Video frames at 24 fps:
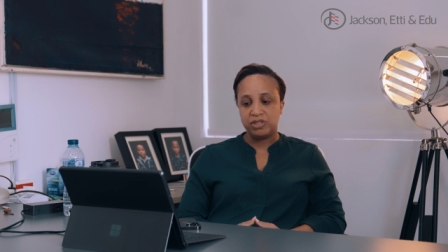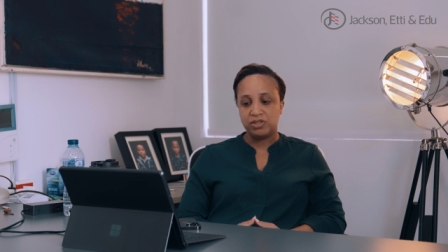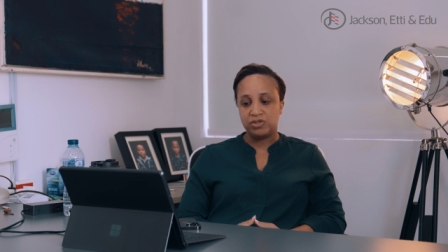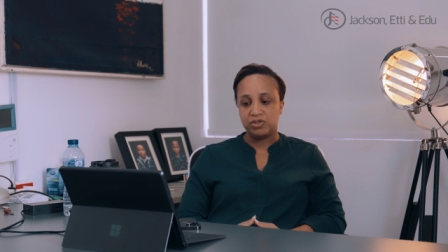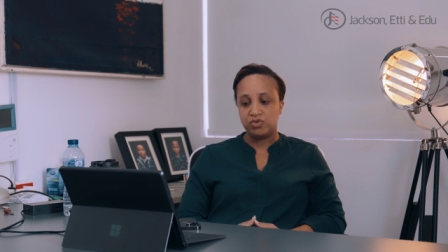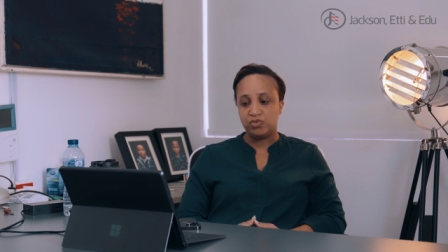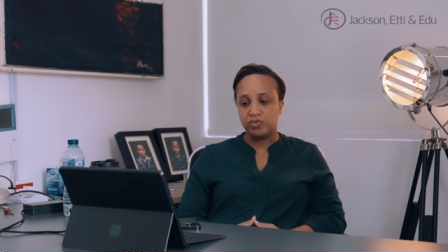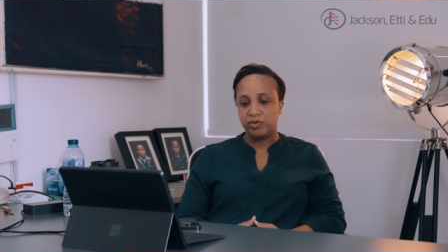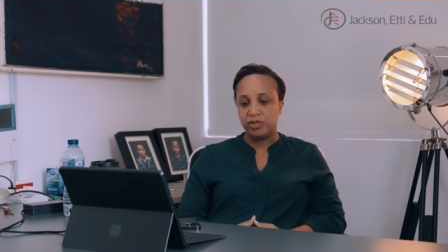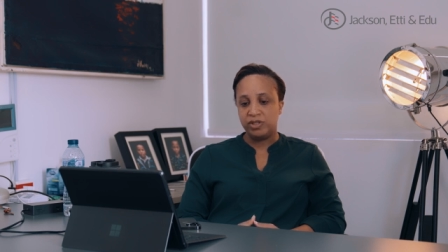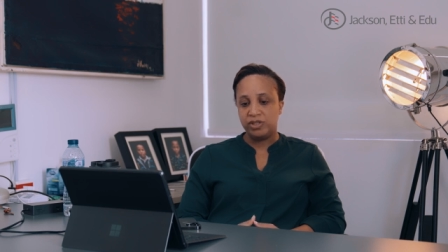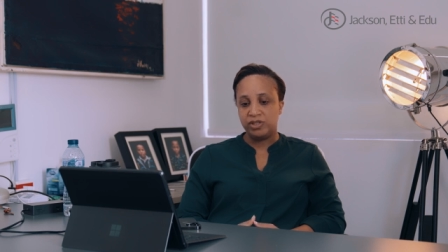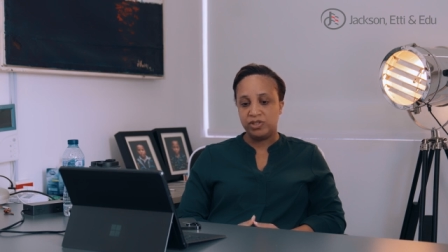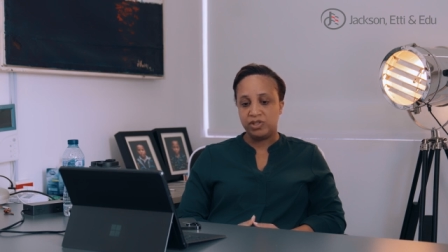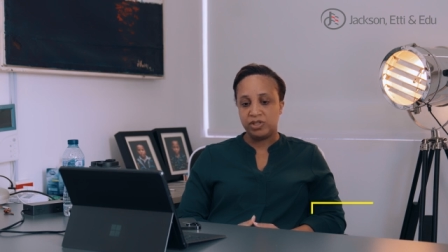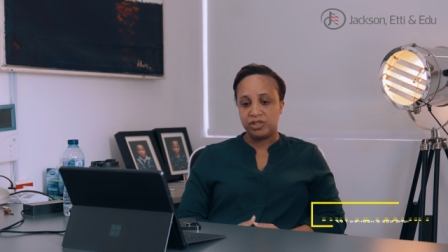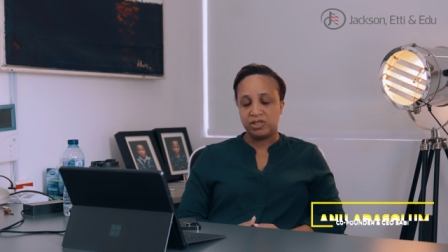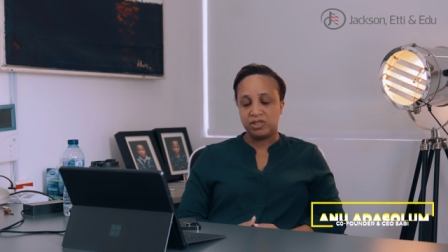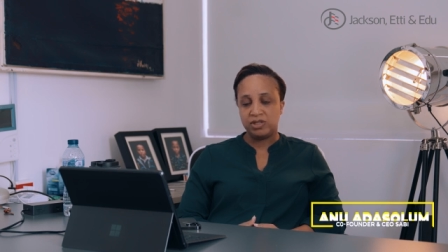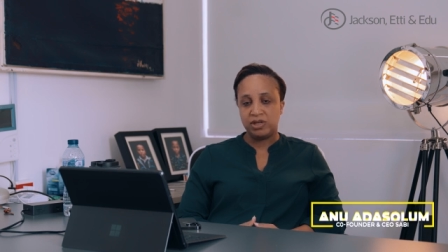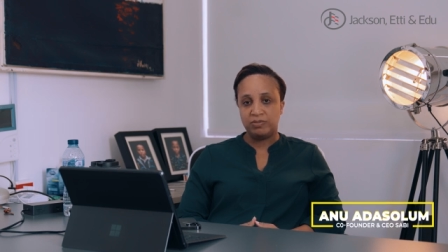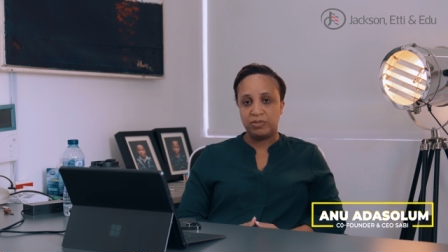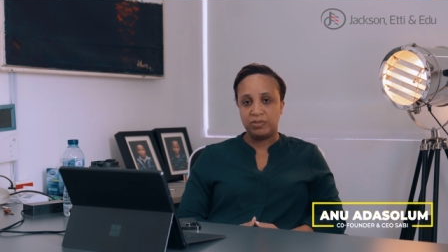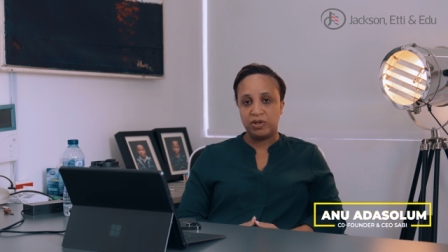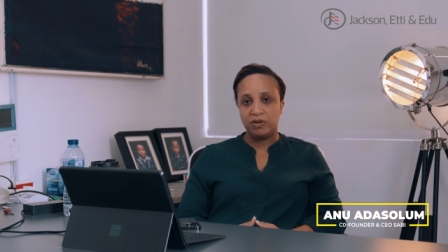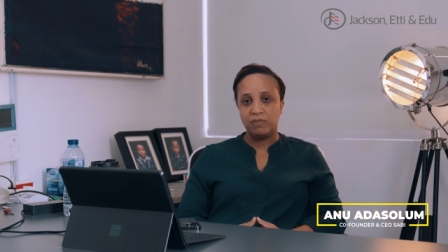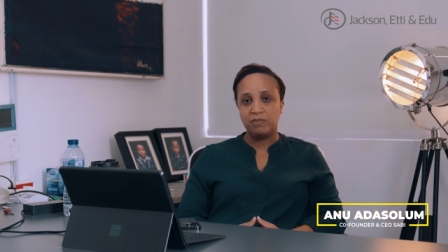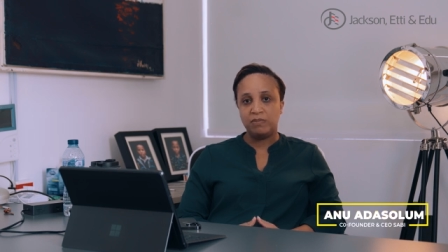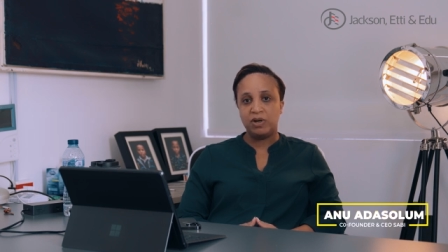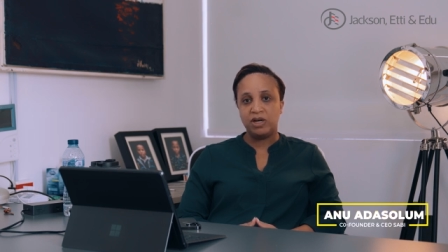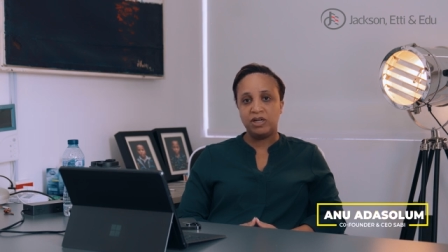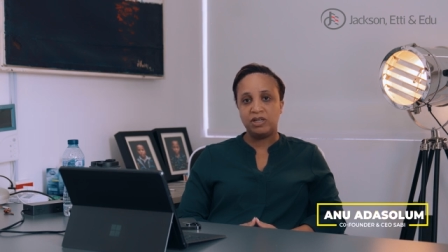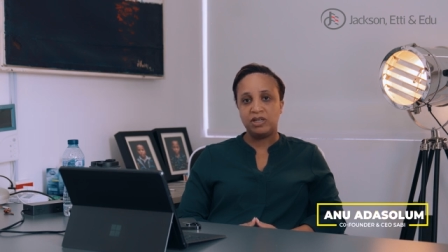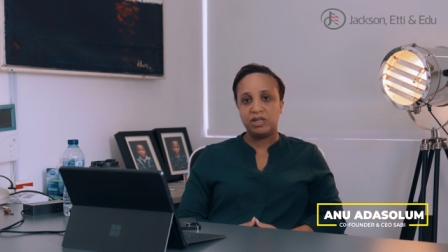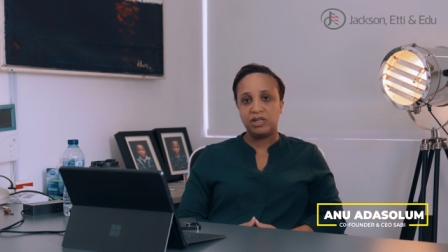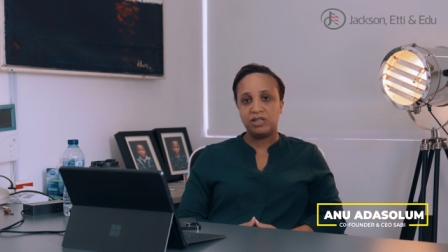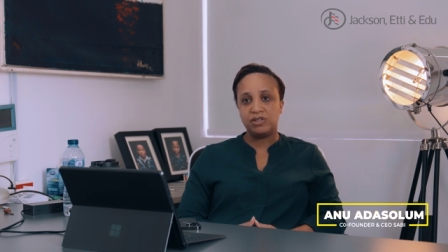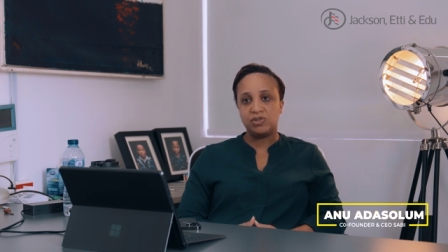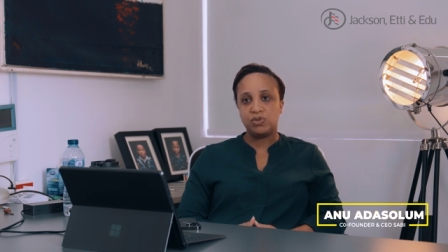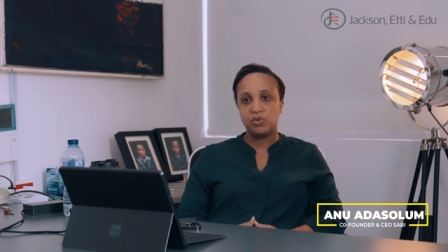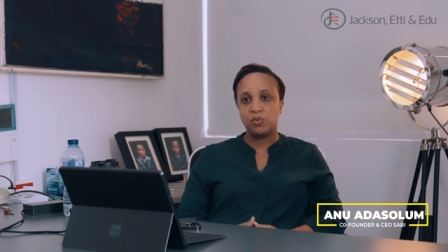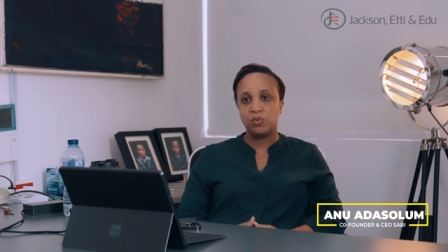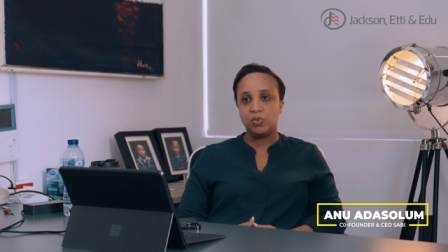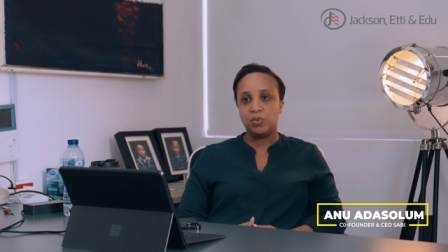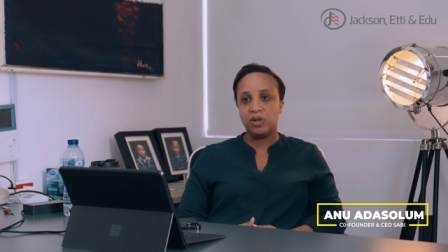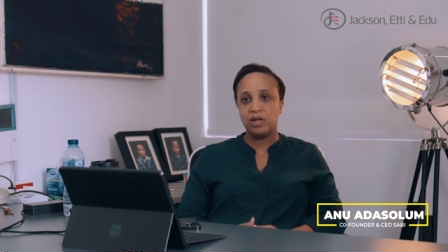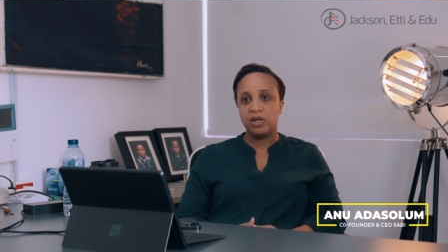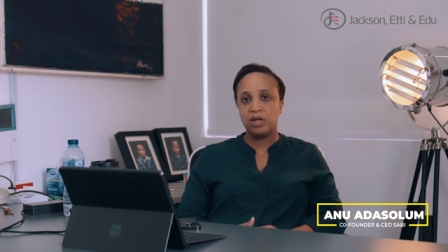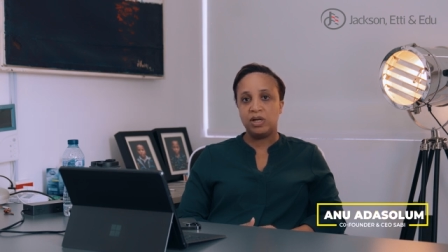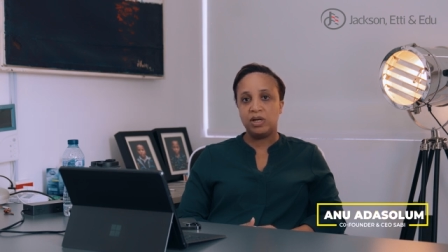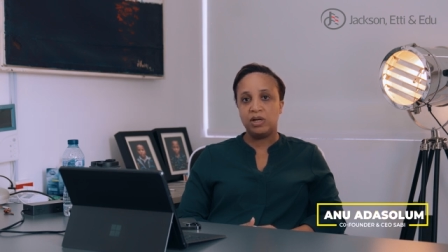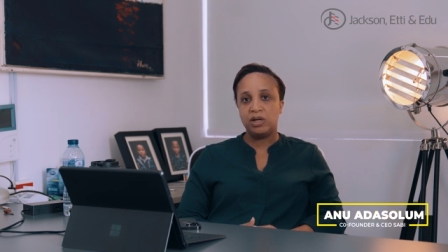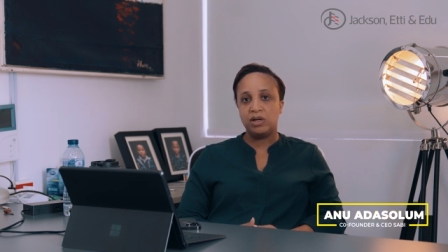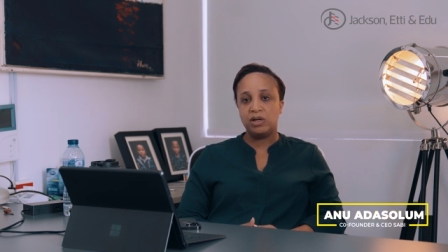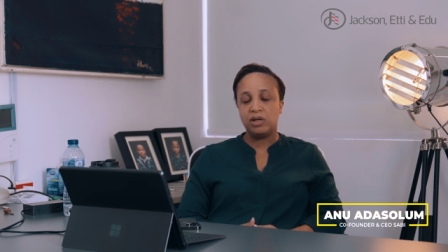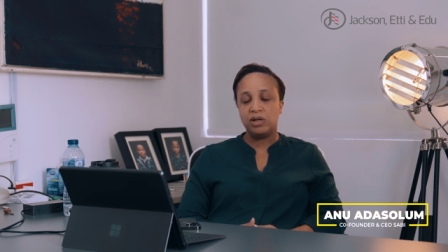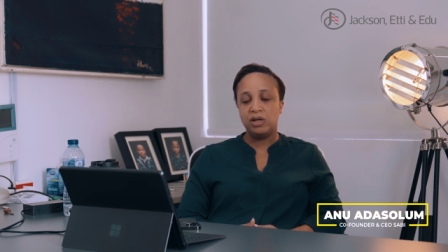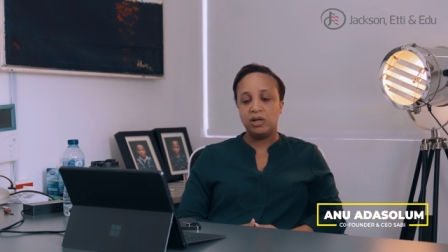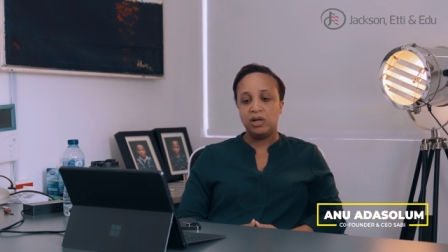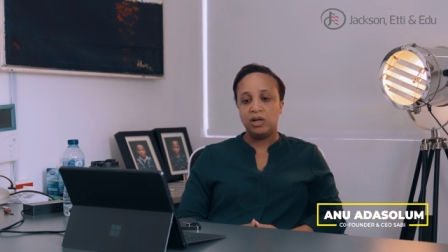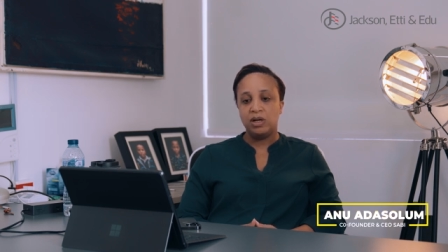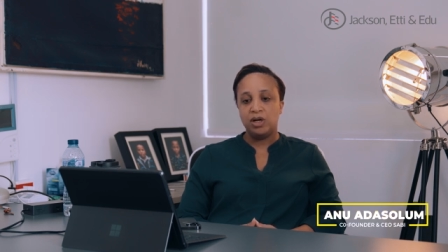it's really just about markets where